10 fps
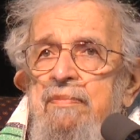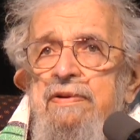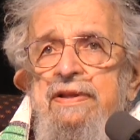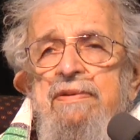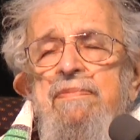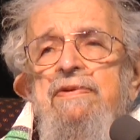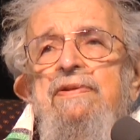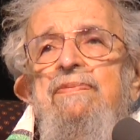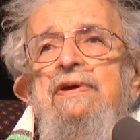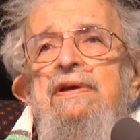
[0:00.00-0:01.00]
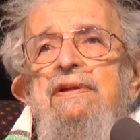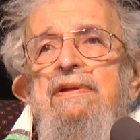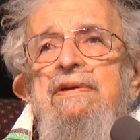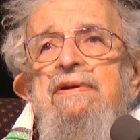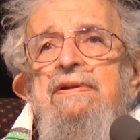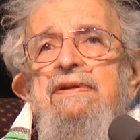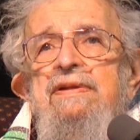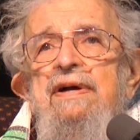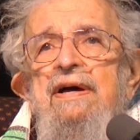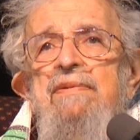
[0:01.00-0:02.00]
But in between there is a
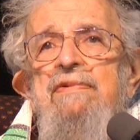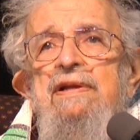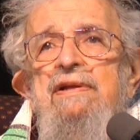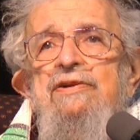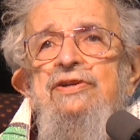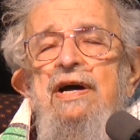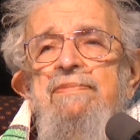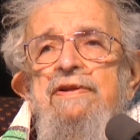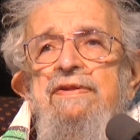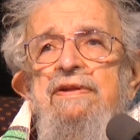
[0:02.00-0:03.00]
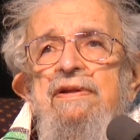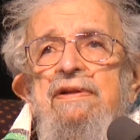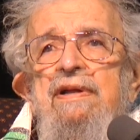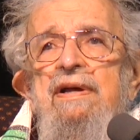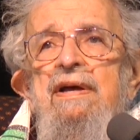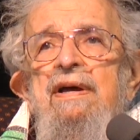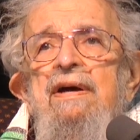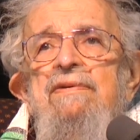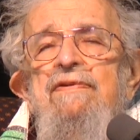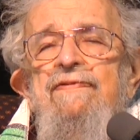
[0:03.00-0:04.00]
time, a little Shabbos, a little
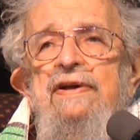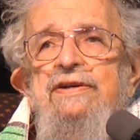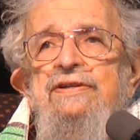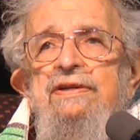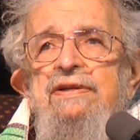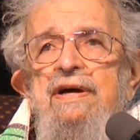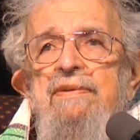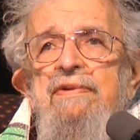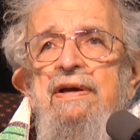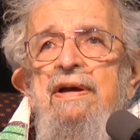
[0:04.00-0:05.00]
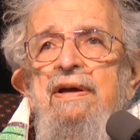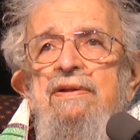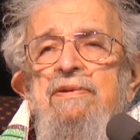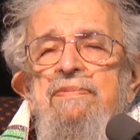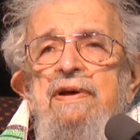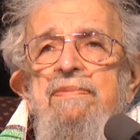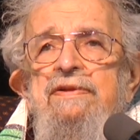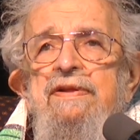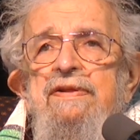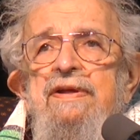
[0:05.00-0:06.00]
reflection time, to be able
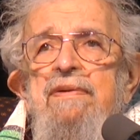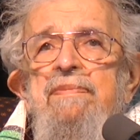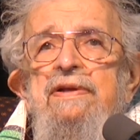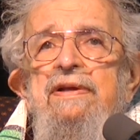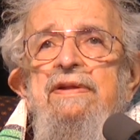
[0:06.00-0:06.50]
to say, but